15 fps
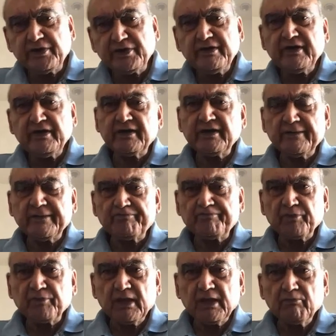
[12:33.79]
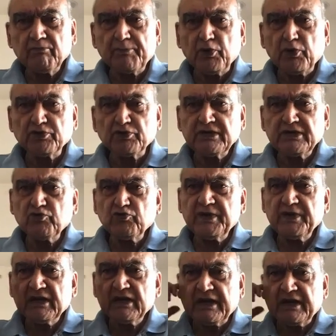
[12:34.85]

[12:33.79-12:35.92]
looted India, but posing to be